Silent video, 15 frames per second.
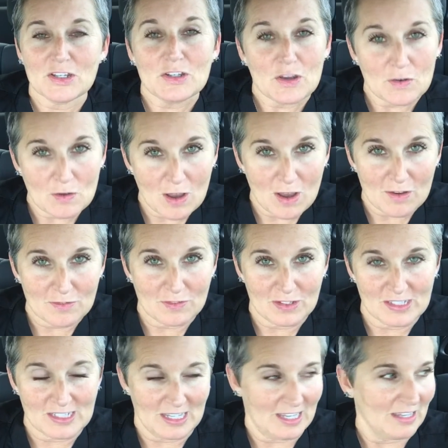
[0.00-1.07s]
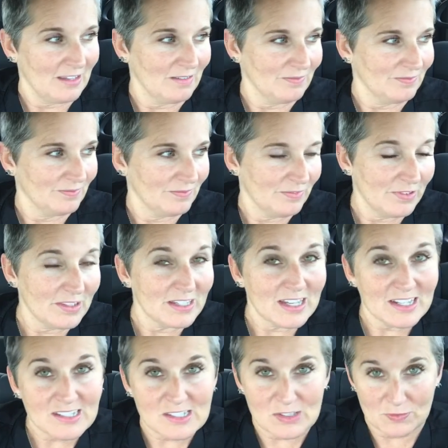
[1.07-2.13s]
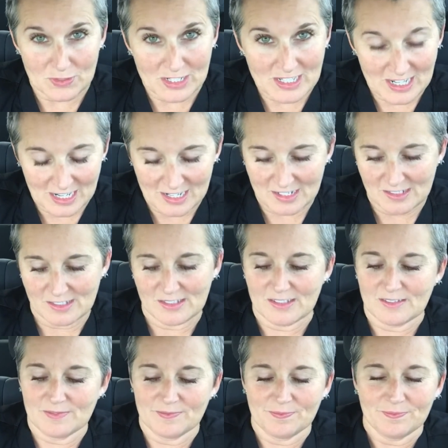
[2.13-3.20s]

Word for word: a no coffee day for the next three days.